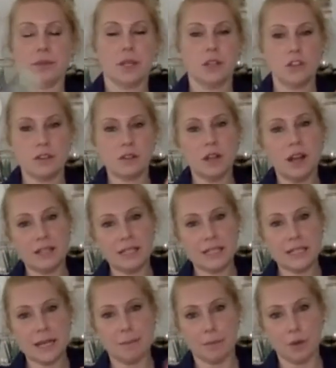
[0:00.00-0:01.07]
just lightly
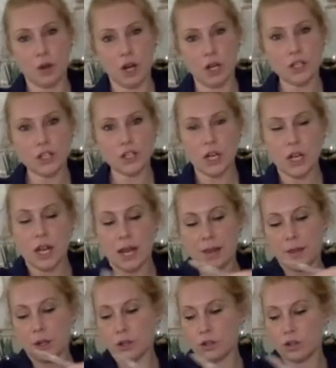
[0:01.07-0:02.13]
damp brush, and
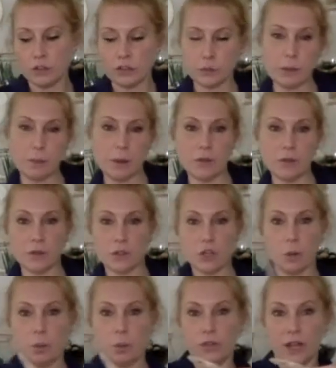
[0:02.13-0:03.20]
then I'll sweep over the
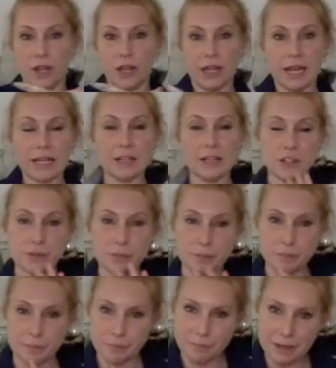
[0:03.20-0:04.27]
top of it, and it just
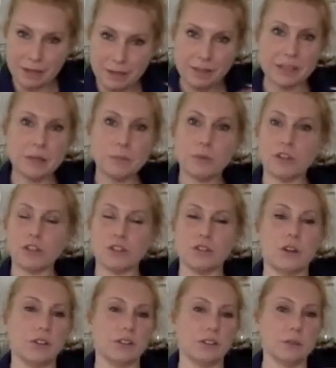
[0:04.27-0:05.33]
melts any brush
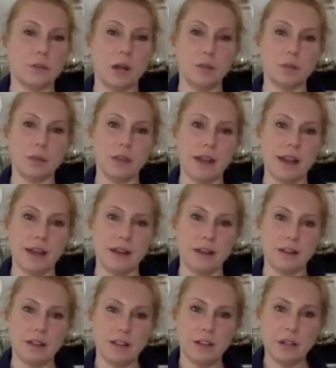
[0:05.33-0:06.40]
strokes that might be there.
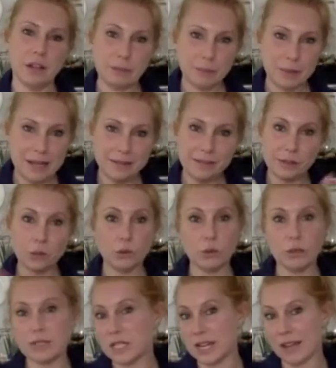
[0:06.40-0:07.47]
It blends it all
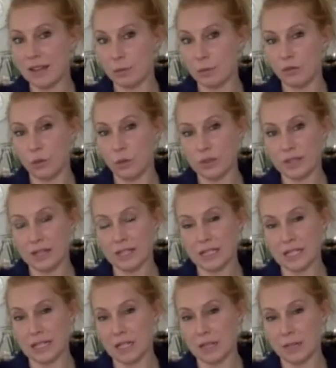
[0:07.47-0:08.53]
in together before sanding,
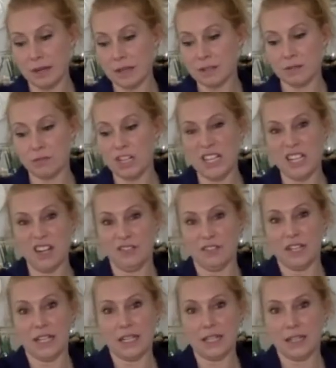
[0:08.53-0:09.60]
and it makes it really
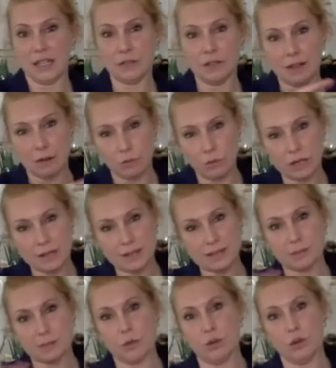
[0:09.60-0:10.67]
lovely. It gives it that really
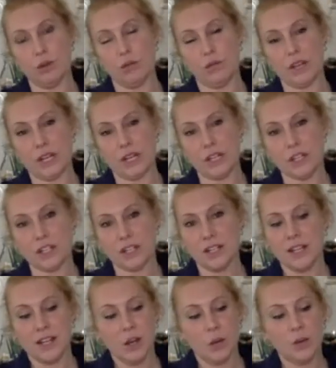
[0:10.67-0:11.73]
smooth finish,
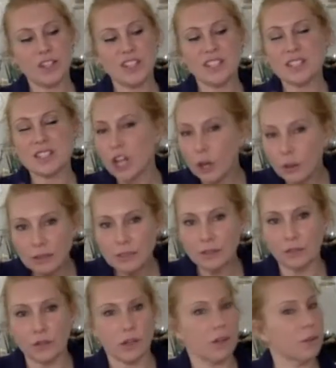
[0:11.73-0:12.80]
which is totally
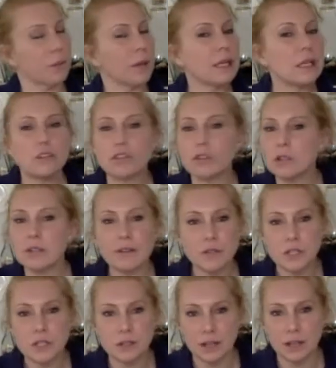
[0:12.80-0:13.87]
different to other paint. You could never
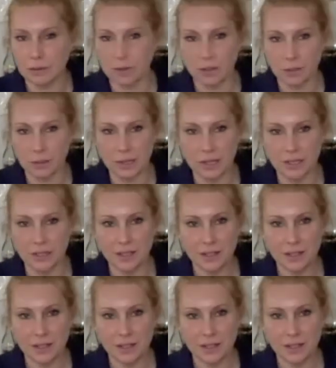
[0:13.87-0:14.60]
do that with other paint.